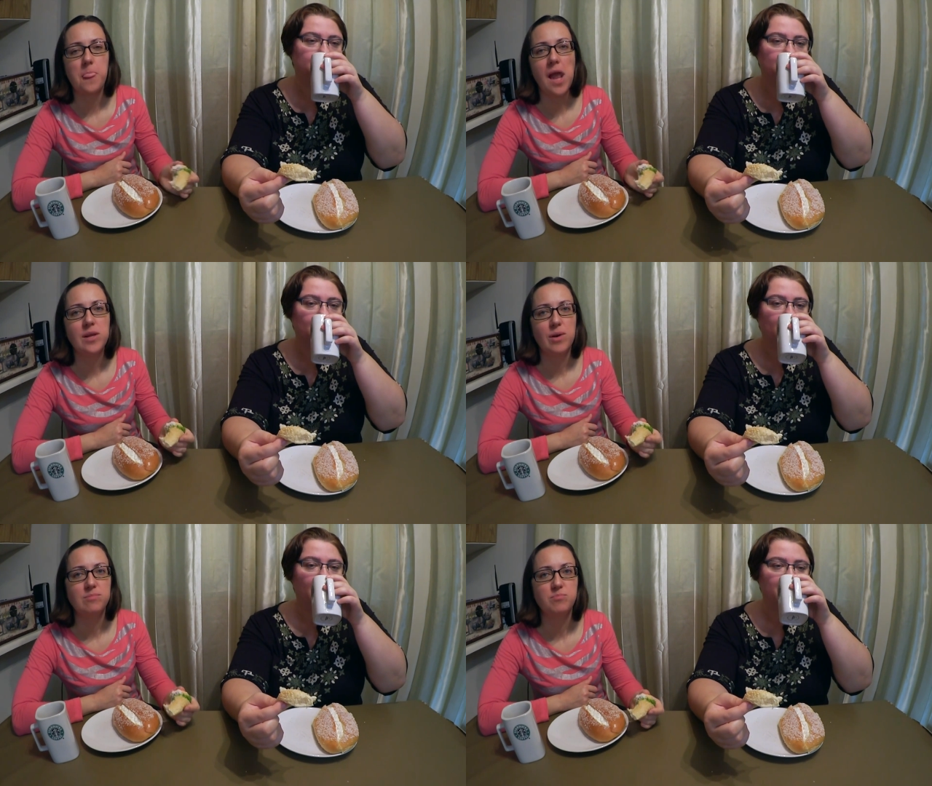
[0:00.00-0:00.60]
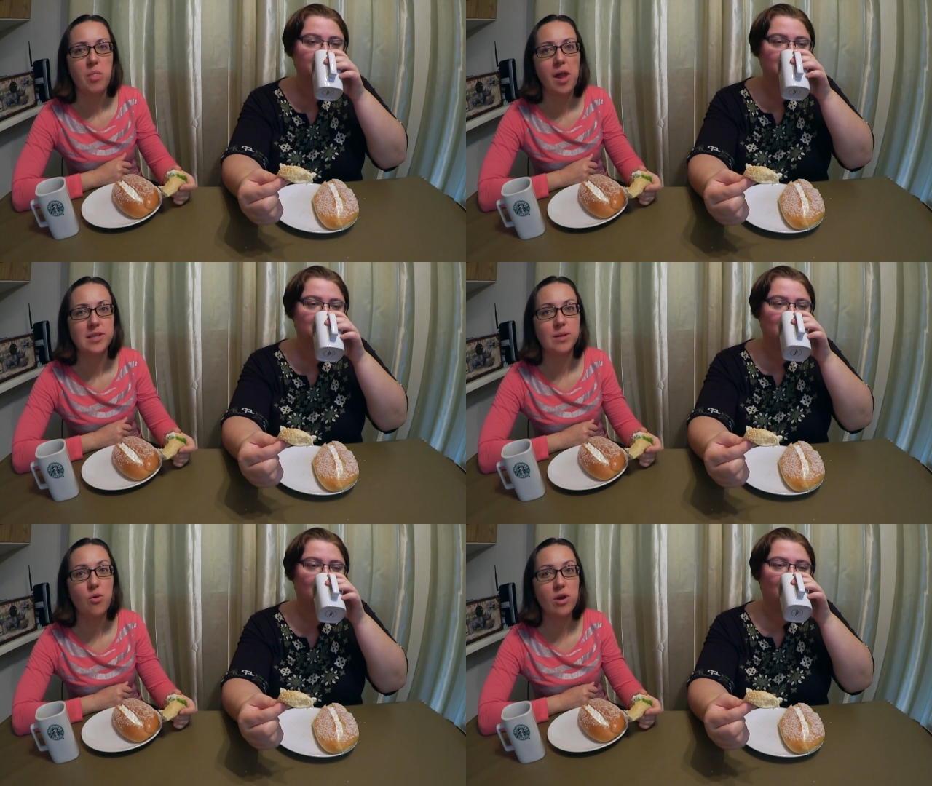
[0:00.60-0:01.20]
Speaker 1: Anyway,
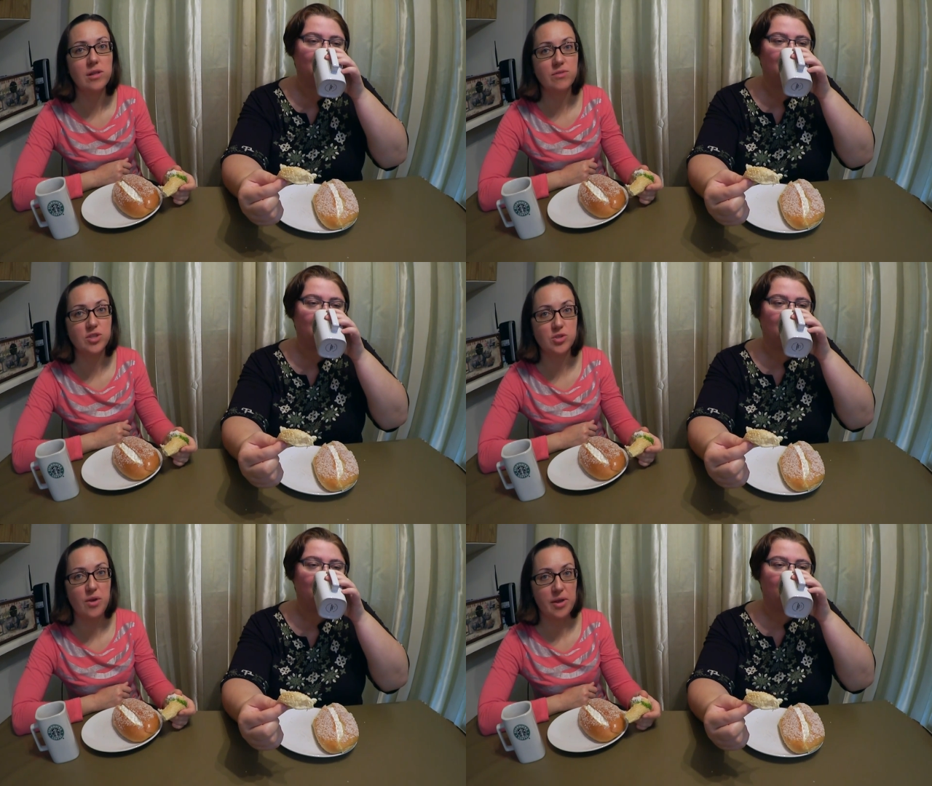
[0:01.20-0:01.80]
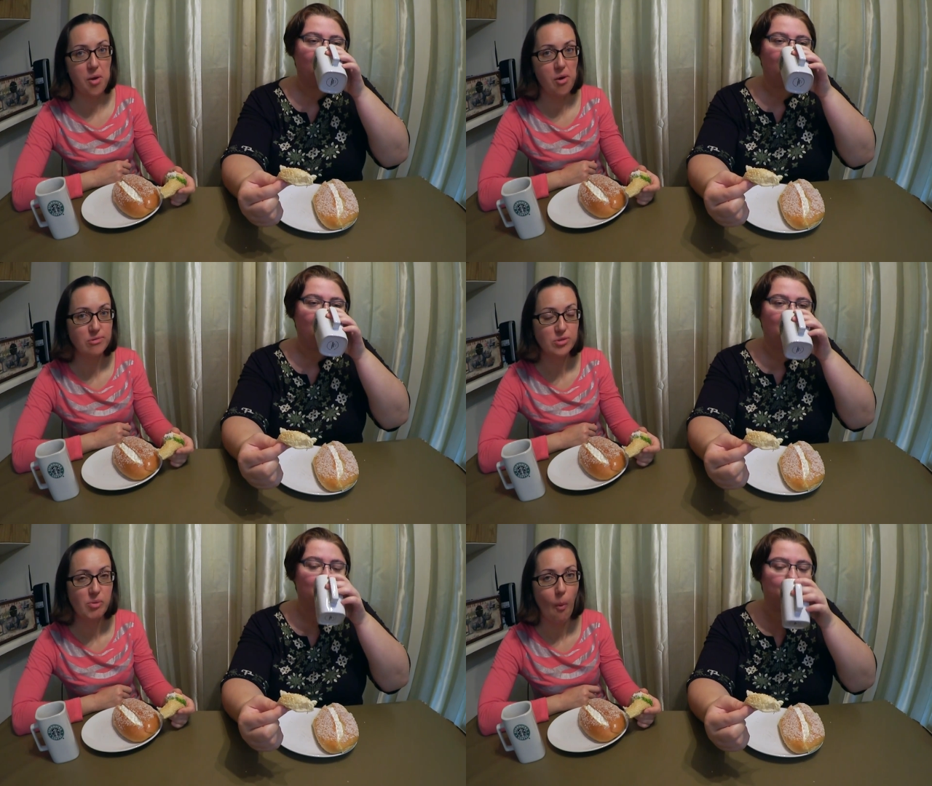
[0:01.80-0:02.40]
the moral of the story
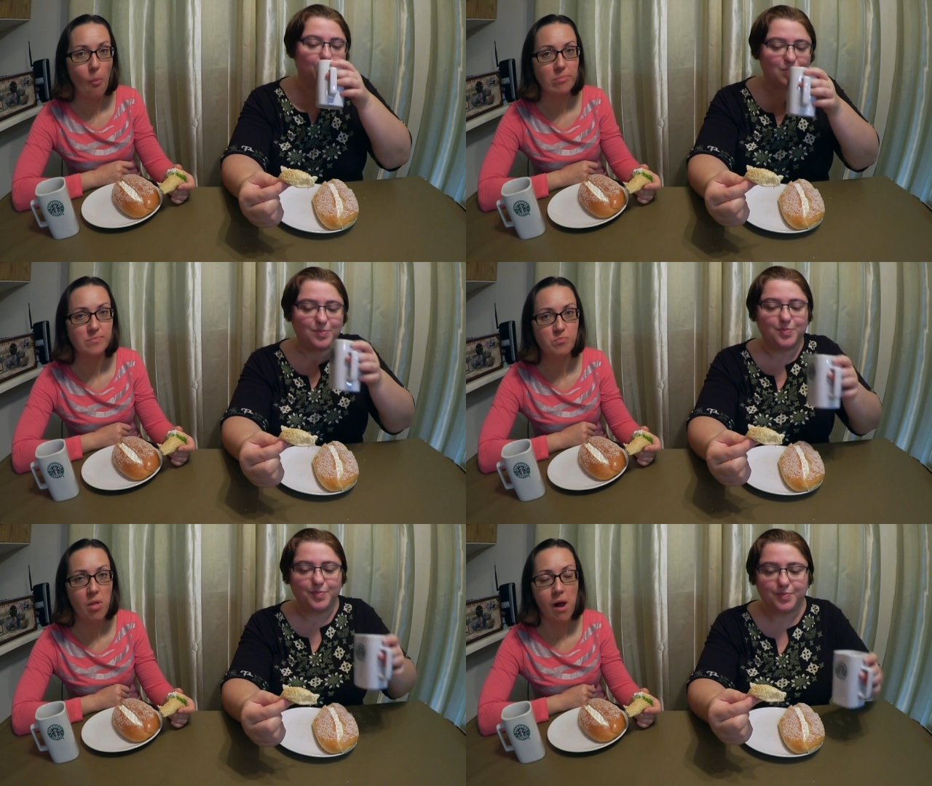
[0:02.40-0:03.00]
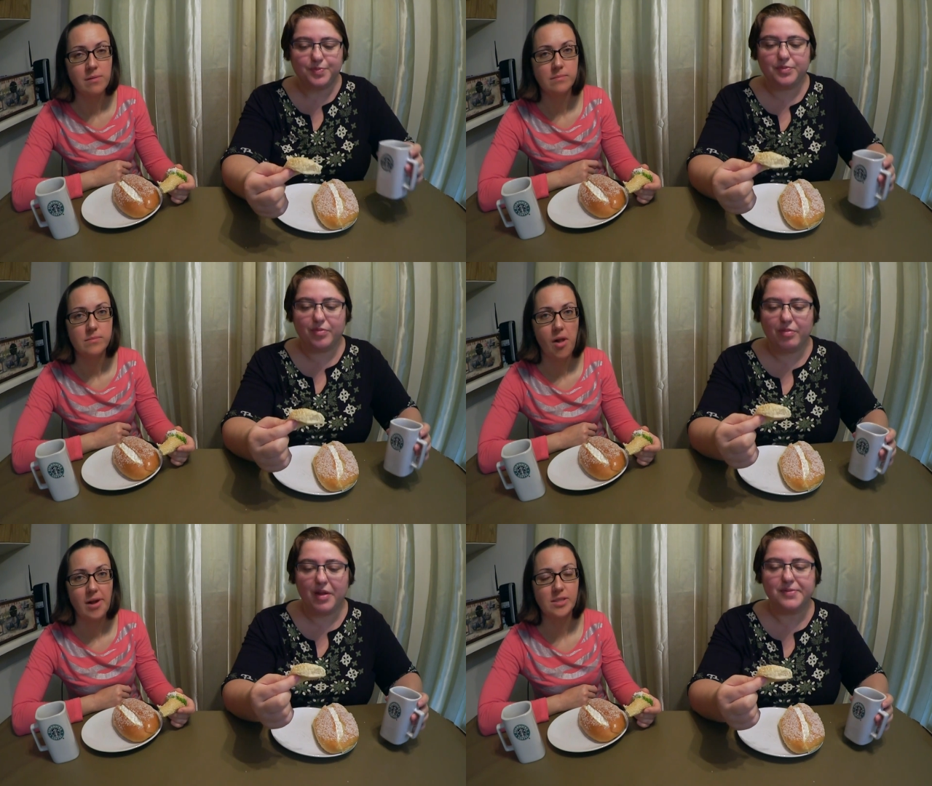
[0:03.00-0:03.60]
goes,
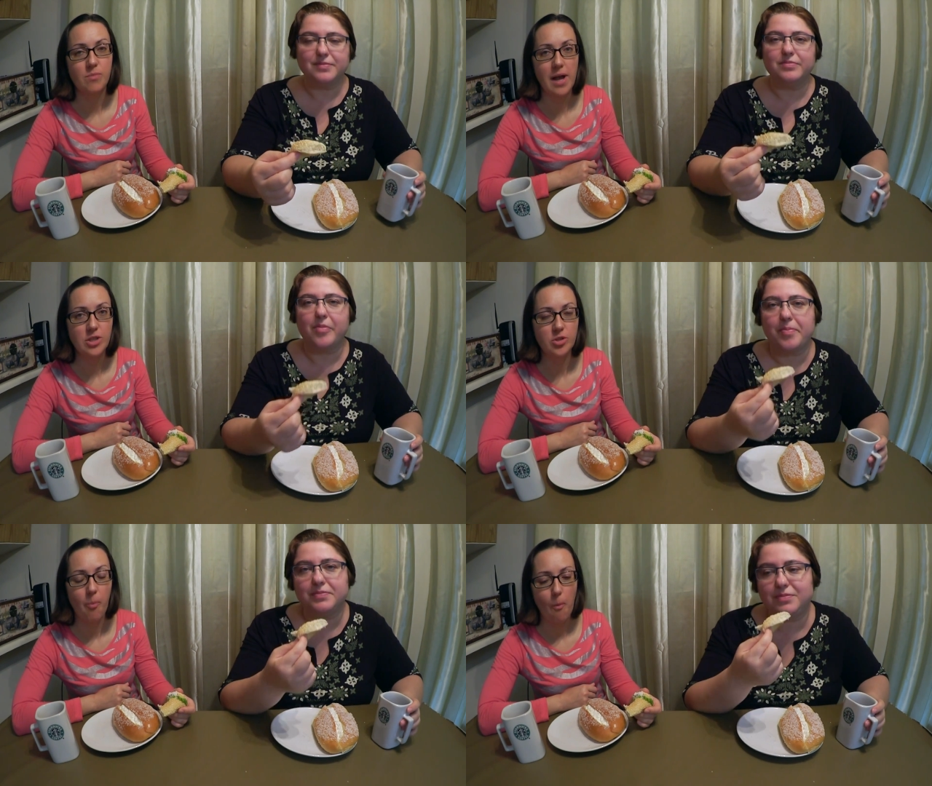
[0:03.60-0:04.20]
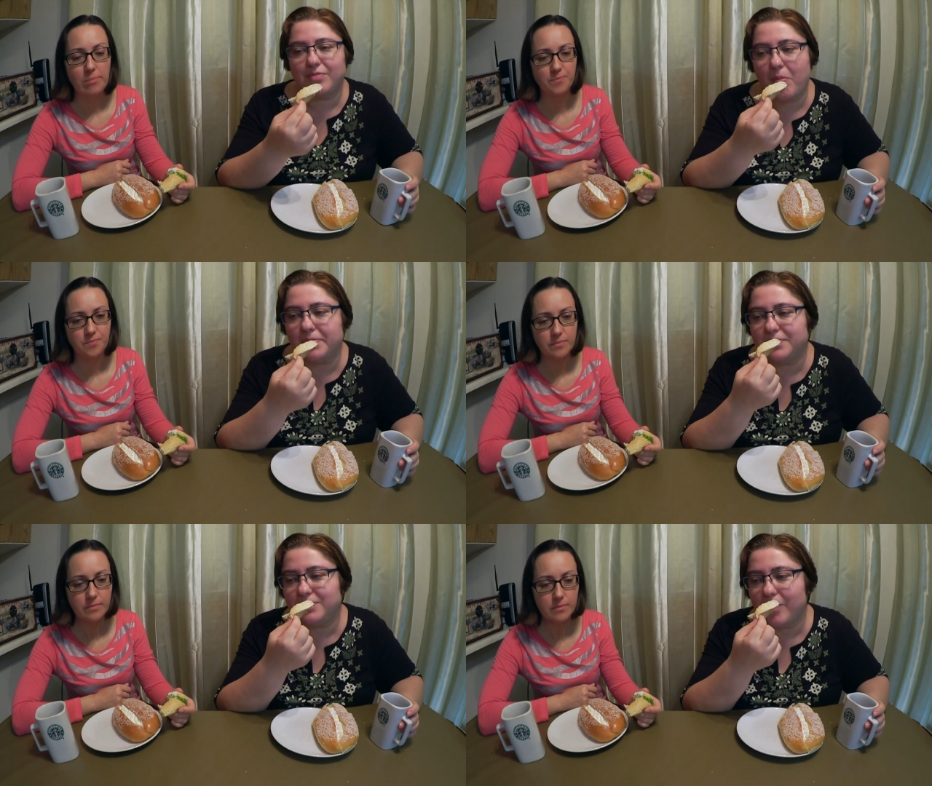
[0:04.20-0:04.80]
as much
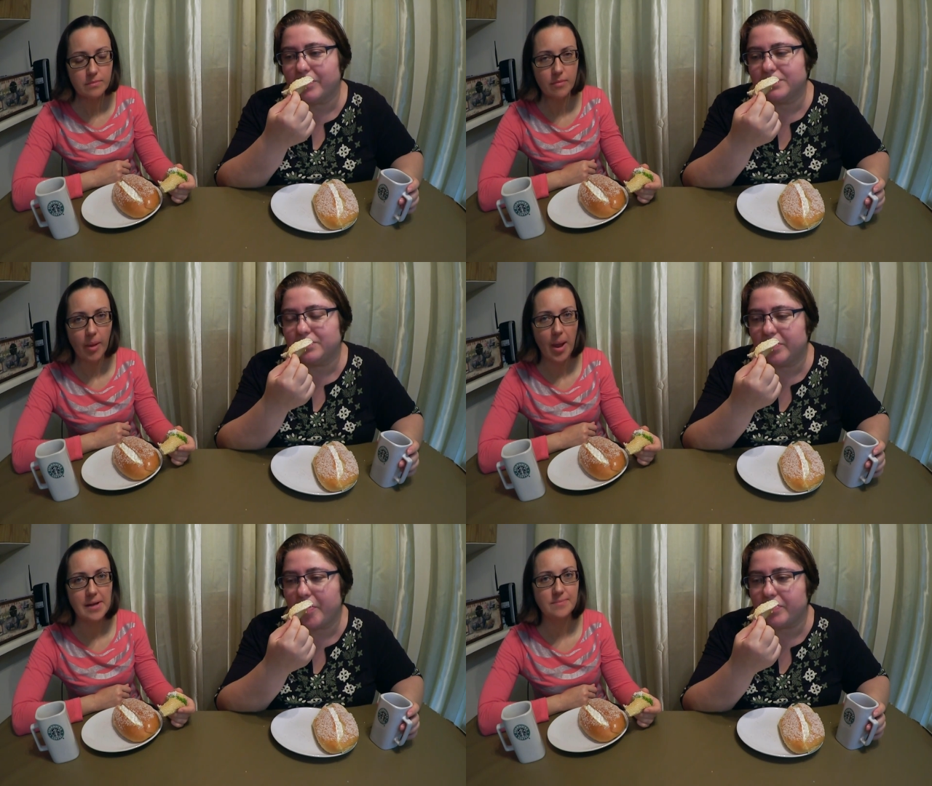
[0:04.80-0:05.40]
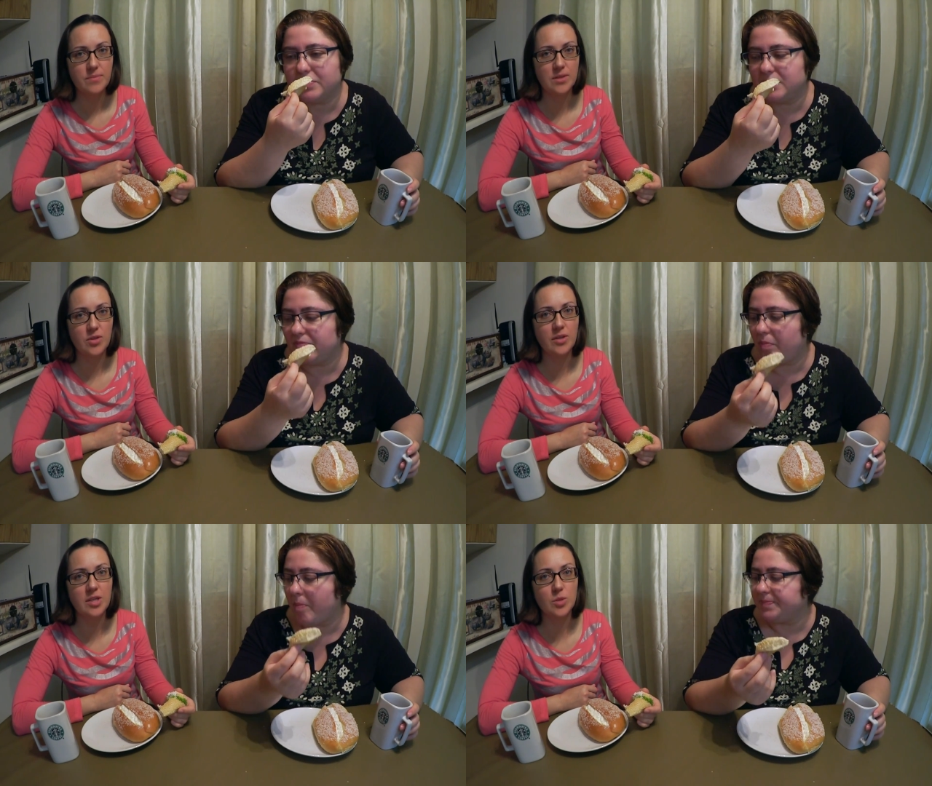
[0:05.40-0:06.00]
as
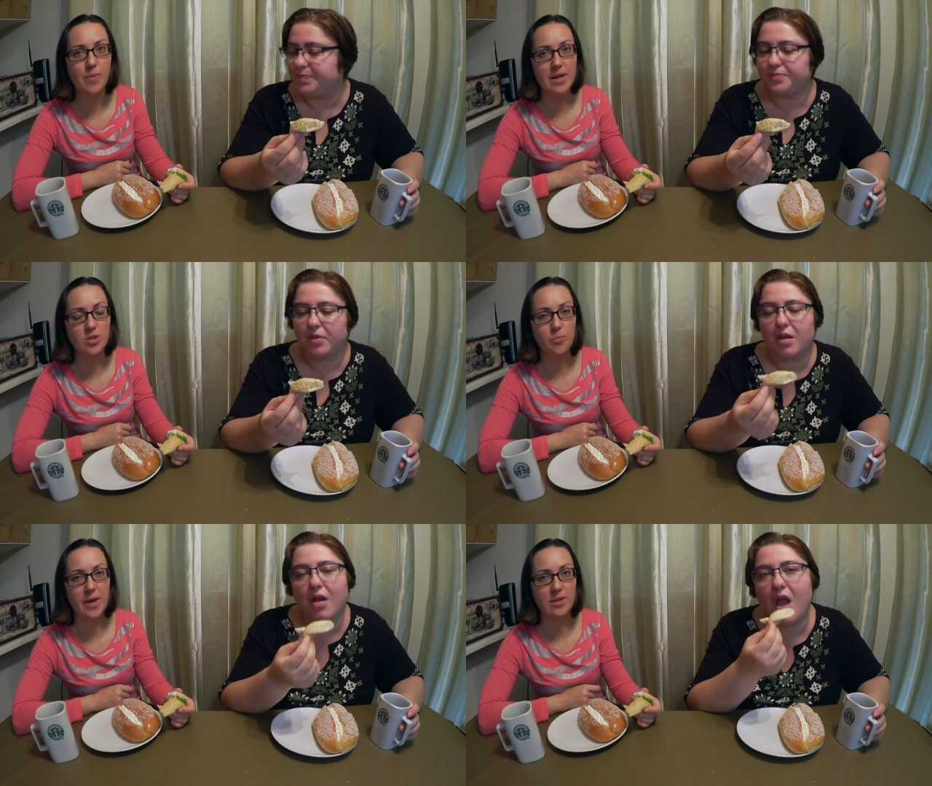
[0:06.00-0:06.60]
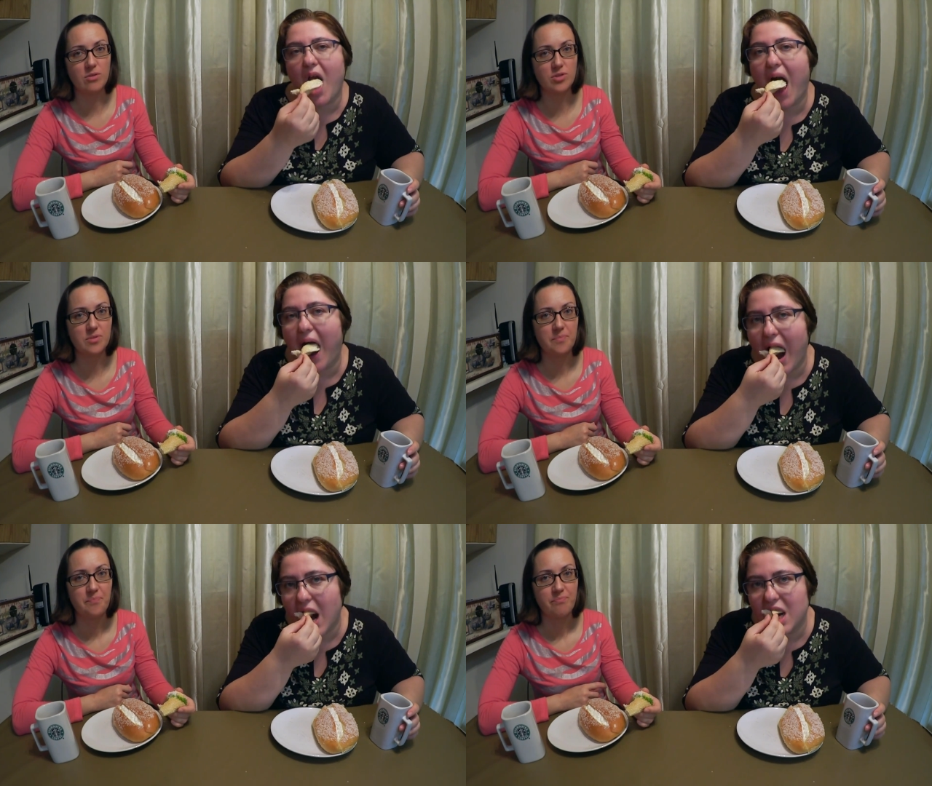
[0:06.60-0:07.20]
you don't expect to pay
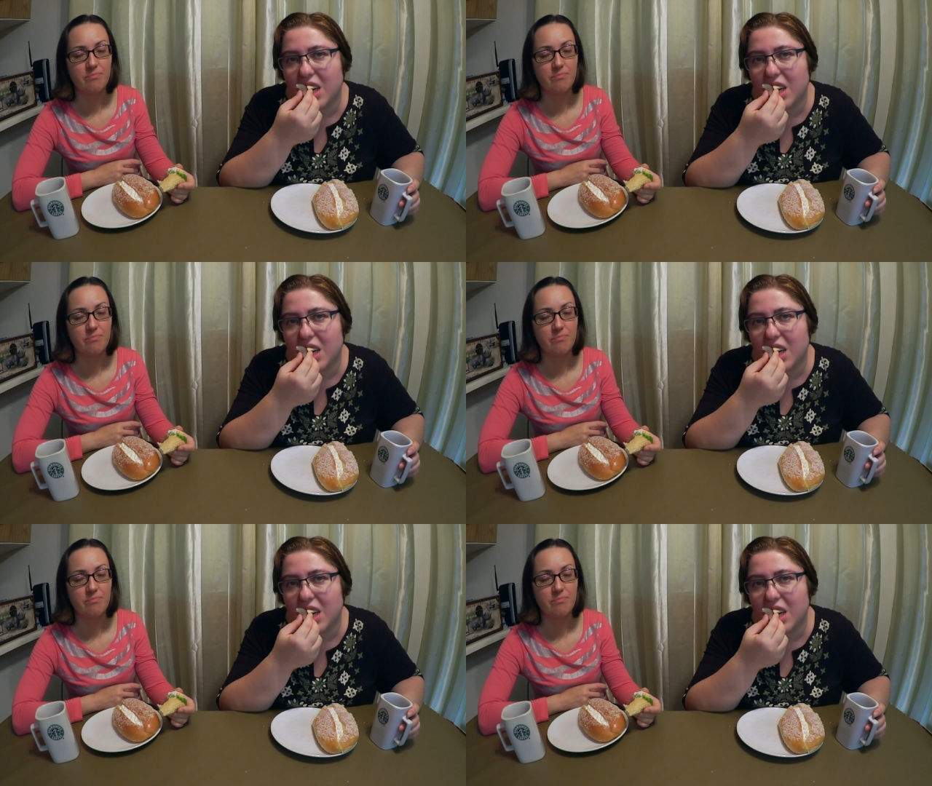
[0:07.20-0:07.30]
those